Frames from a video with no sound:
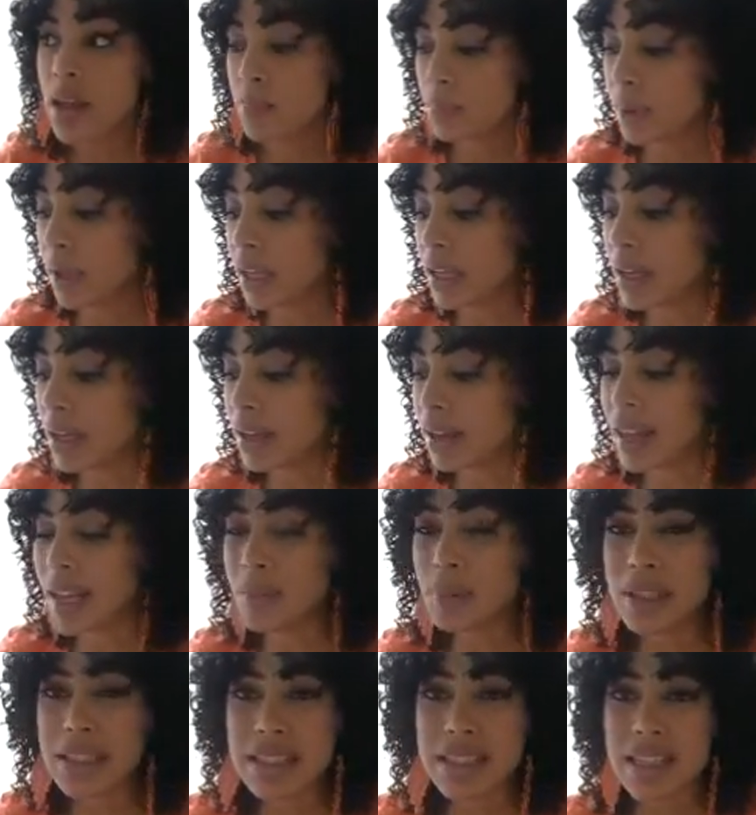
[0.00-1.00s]
But a lot
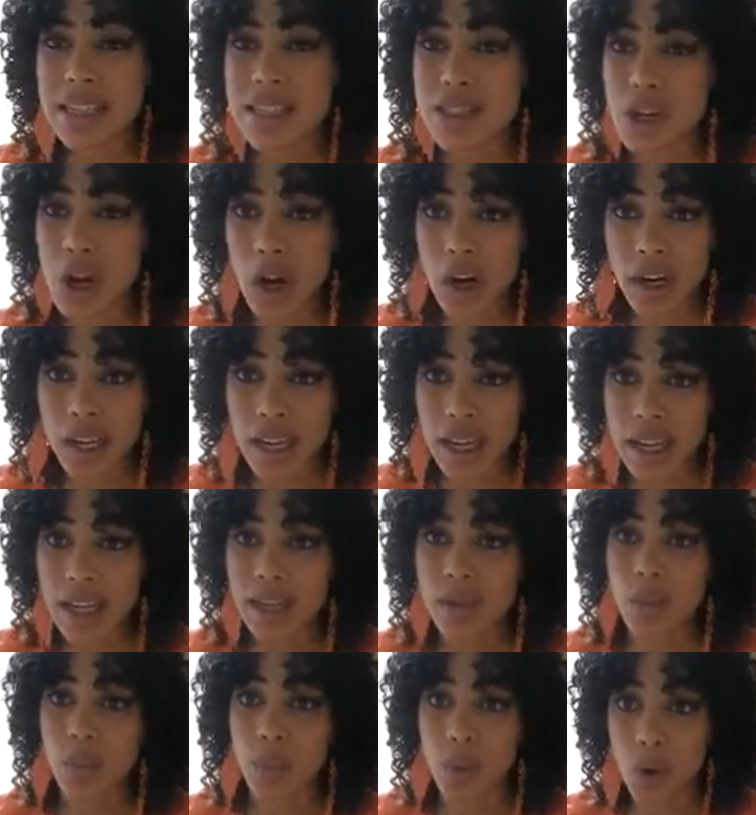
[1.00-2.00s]
of places like
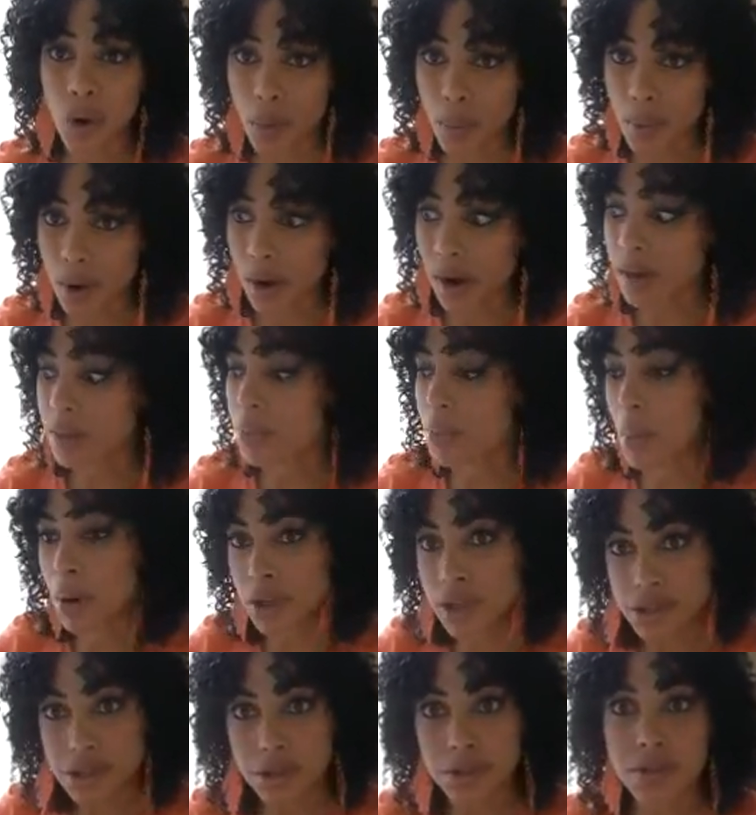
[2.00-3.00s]
Target and Walmart and
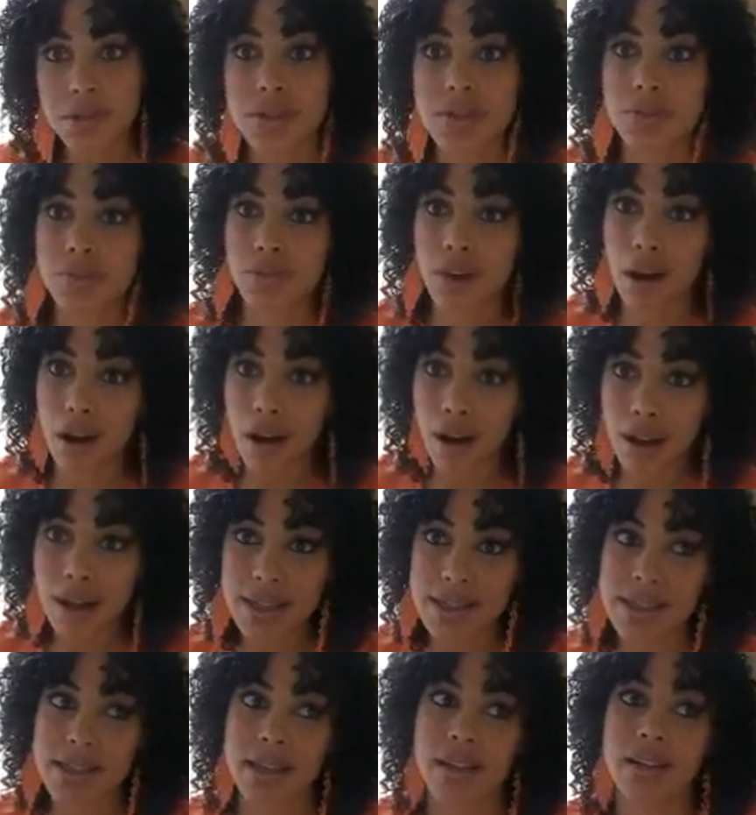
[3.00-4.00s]
Marshalls and
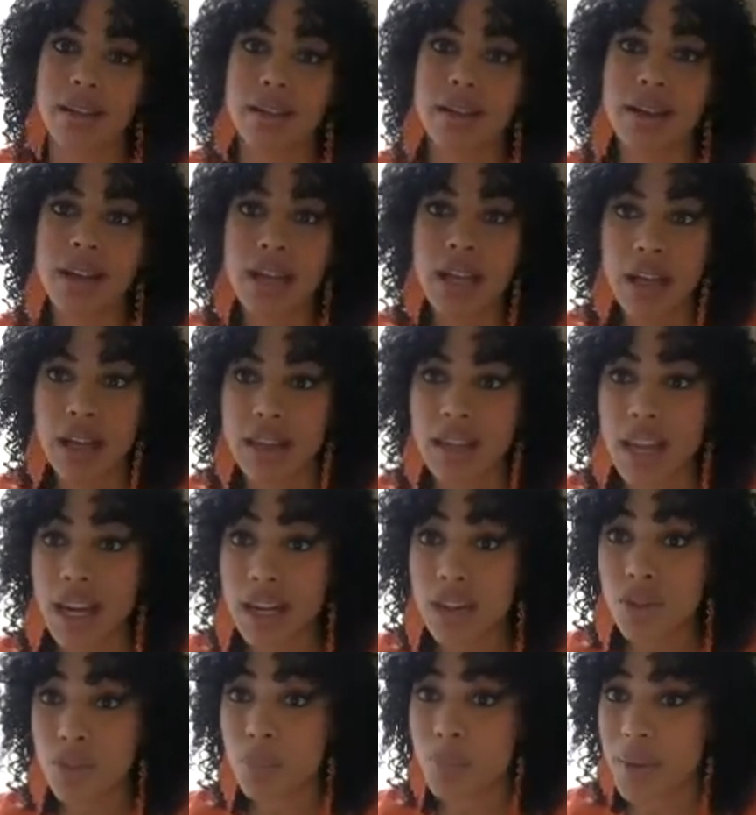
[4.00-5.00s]
Ross and a
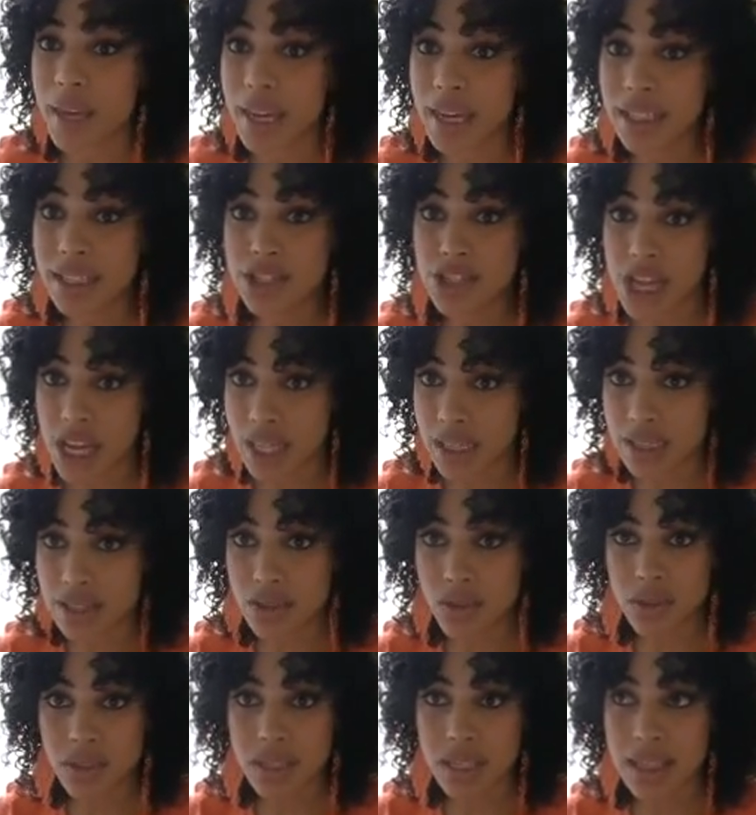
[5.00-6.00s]
lot of the big chain
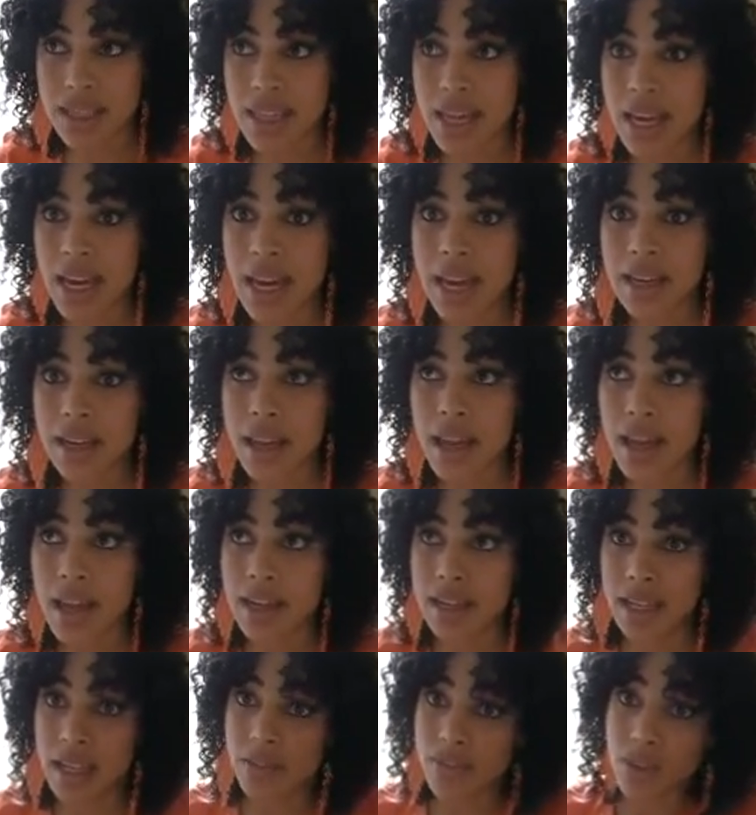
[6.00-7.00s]
stores like that,
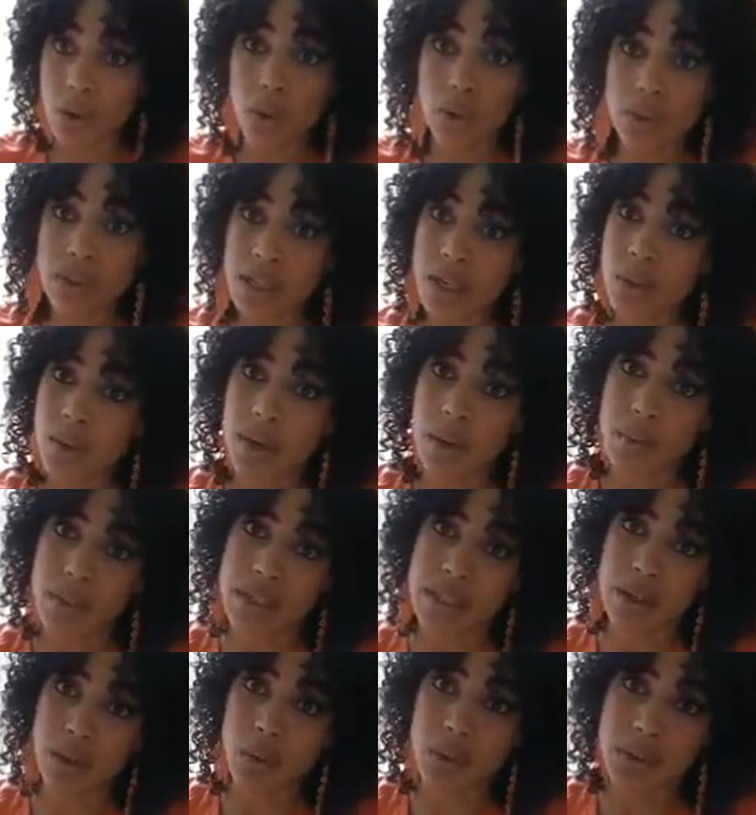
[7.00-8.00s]
and even Ulta, when I
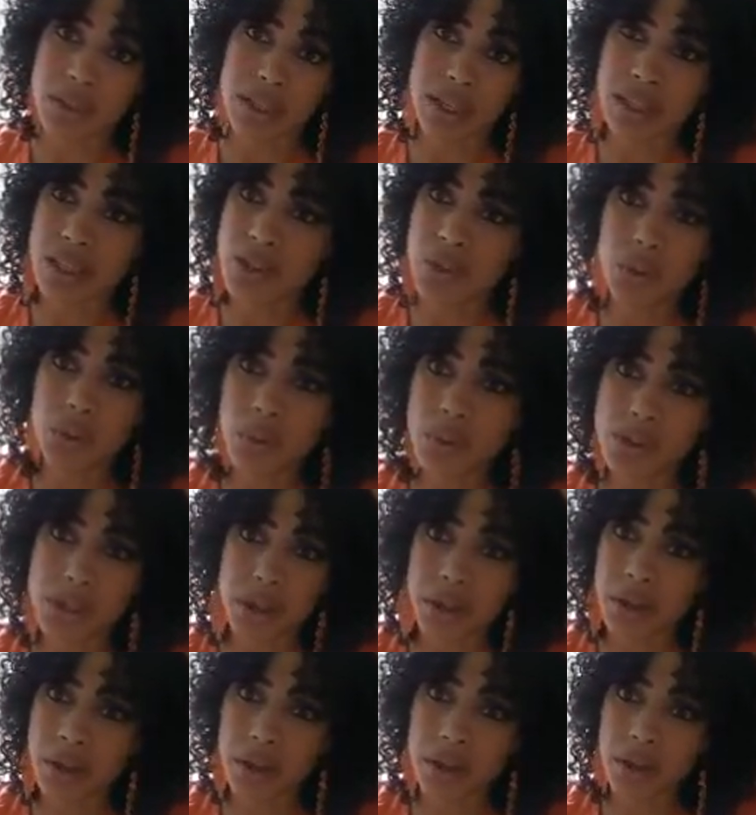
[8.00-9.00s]
worked at Ulta, you could
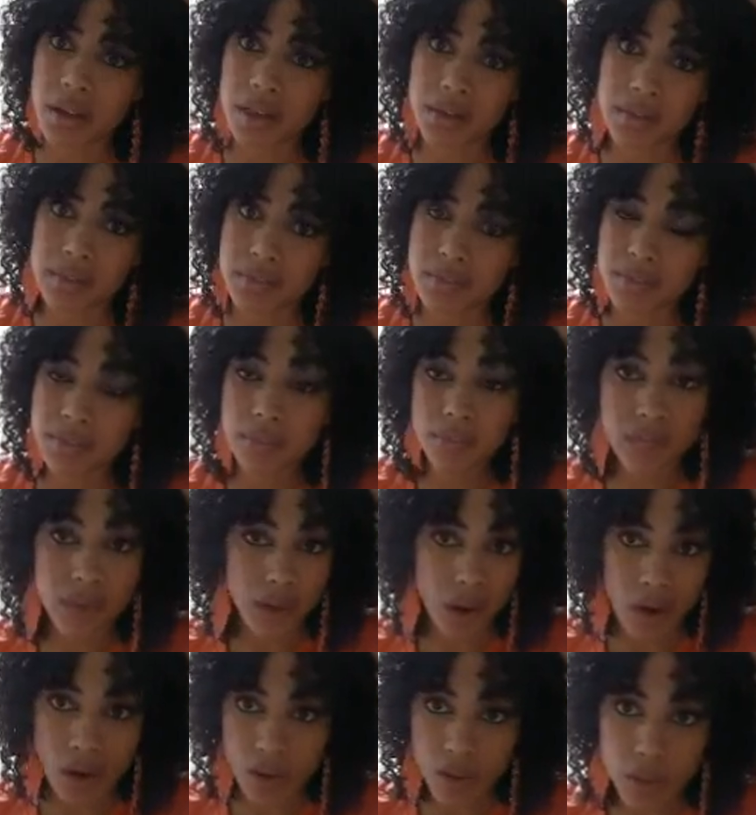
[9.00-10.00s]
return
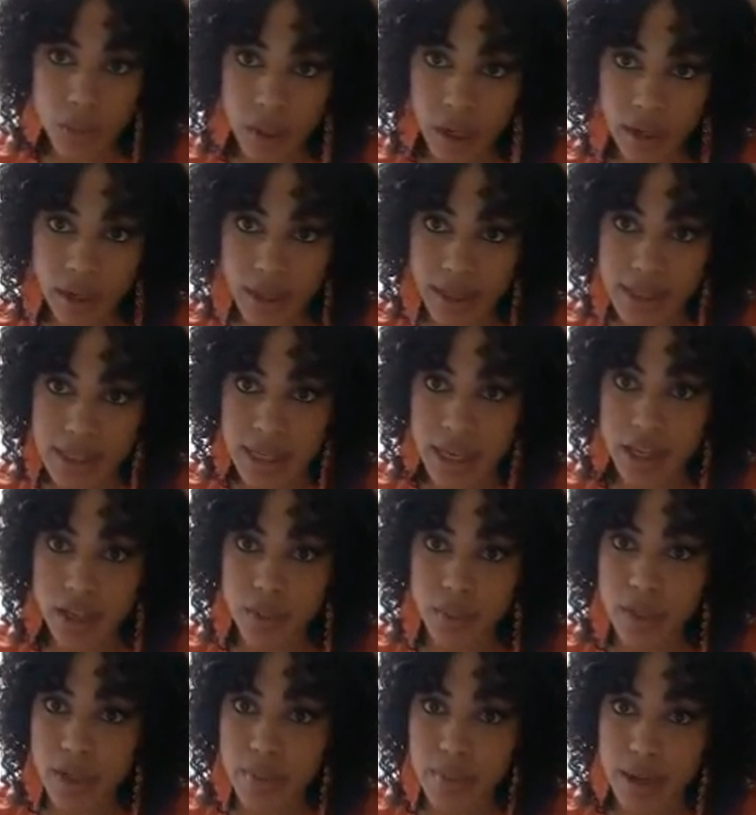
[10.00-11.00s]
all the products and get your
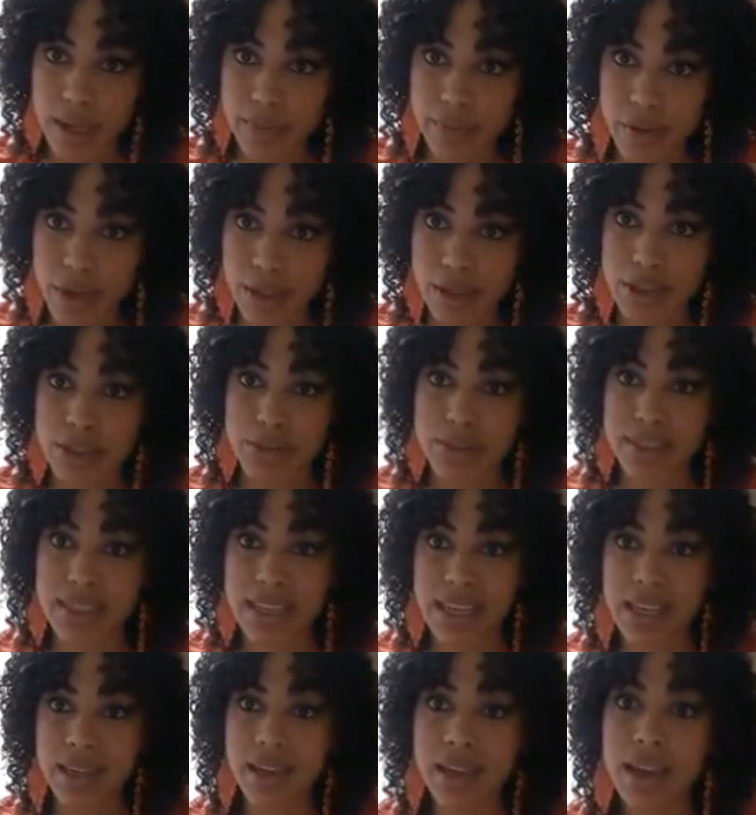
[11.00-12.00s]
money back if you had your
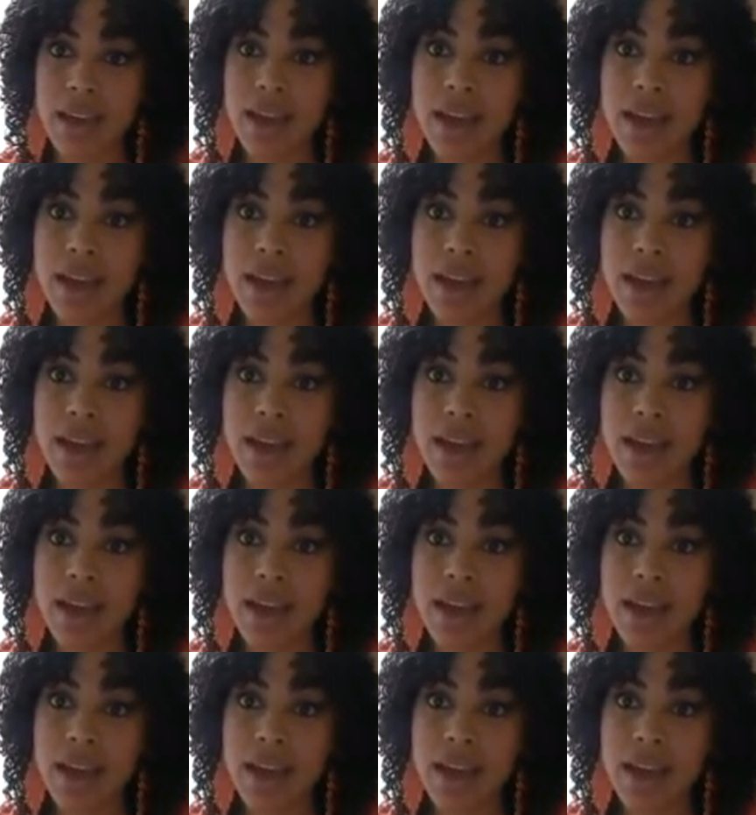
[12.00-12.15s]
receipt.